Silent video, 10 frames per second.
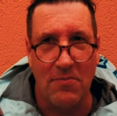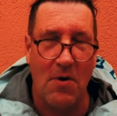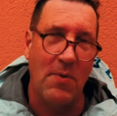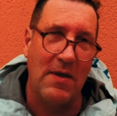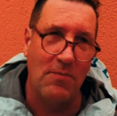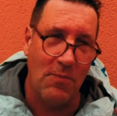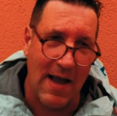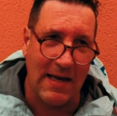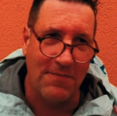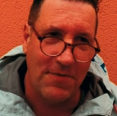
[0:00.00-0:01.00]
Well, we're
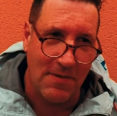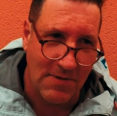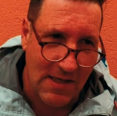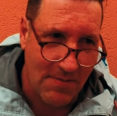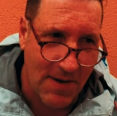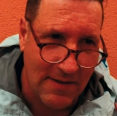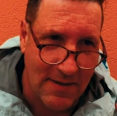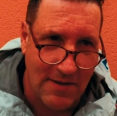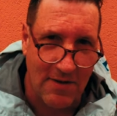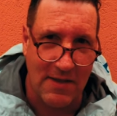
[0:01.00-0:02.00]
waiting for them to hear back
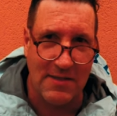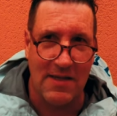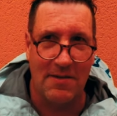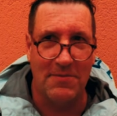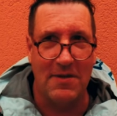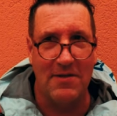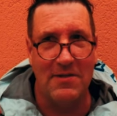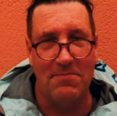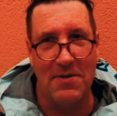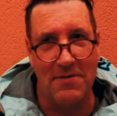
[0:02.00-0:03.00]
that they'll accept. There's
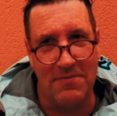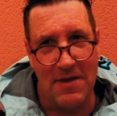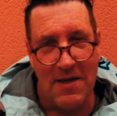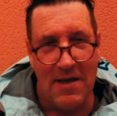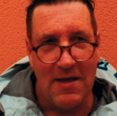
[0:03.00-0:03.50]
a bit of,